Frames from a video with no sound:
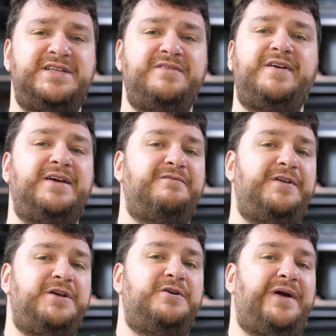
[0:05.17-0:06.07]
TV, and
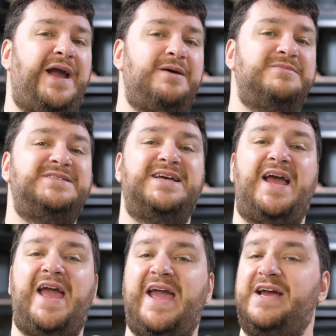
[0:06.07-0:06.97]
video games,
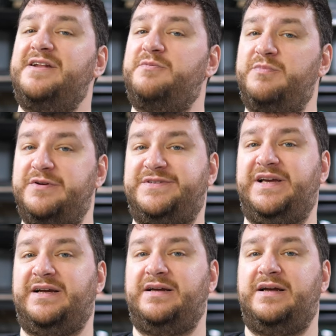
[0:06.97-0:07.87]
and
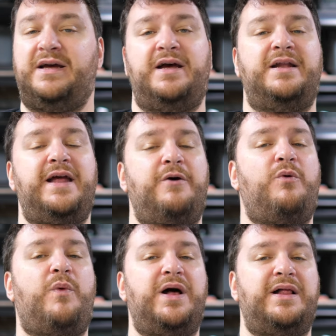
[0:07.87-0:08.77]
music. Now,
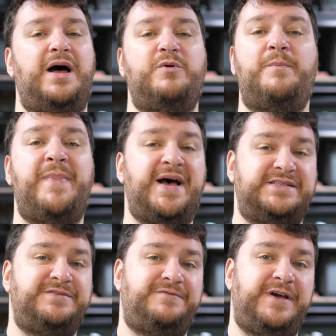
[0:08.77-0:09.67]
while I'm a
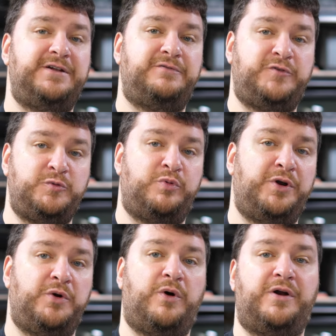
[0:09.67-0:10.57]
massive fan of
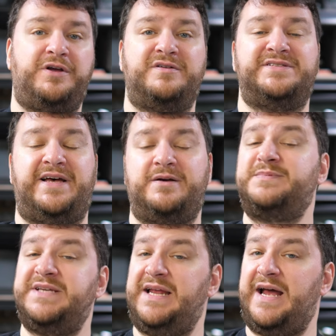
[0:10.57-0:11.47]
2.0 audio
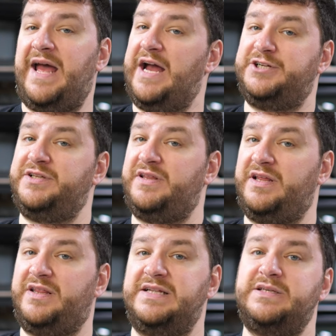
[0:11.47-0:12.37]
setups, and I actually
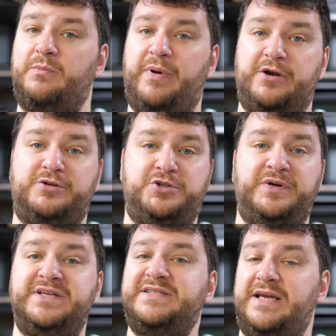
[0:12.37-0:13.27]
think that's a better
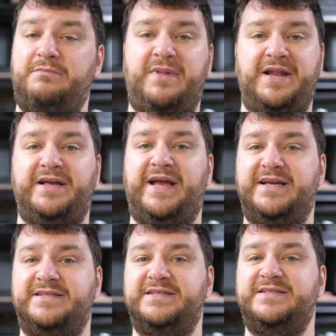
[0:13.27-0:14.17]
choice in many
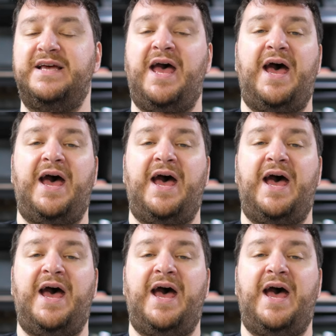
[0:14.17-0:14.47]
cases,